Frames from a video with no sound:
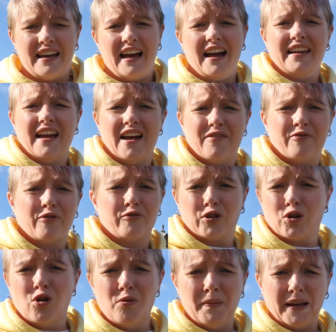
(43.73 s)
I have
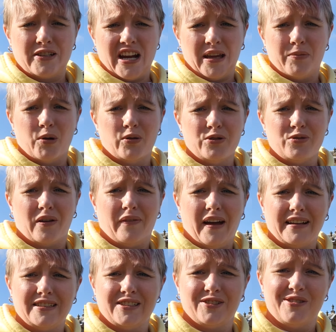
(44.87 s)
forgot my tripod, so I've
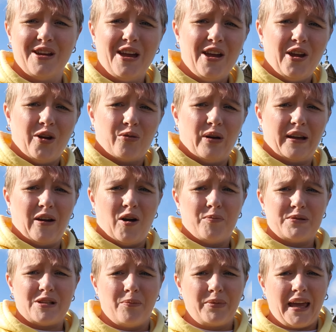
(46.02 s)
had to rig up
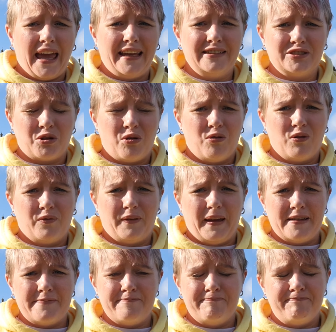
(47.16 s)
some kind of
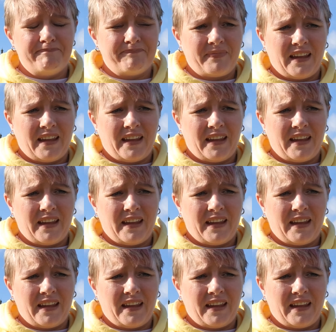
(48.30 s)
um,